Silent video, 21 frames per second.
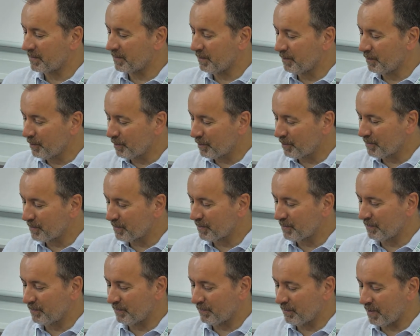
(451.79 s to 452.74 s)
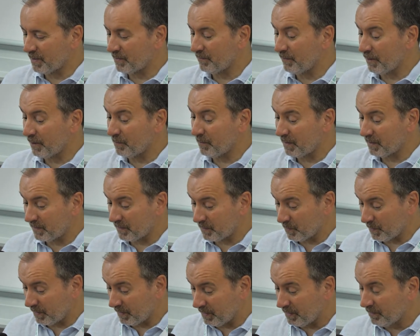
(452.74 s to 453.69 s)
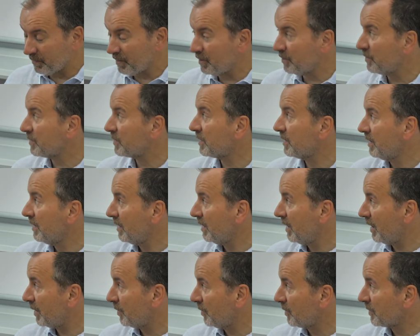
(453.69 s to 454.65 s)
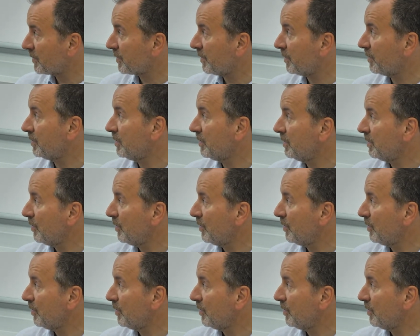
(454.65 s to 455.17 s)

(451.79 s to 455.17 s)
solutions to the rise of inequalities within regions and also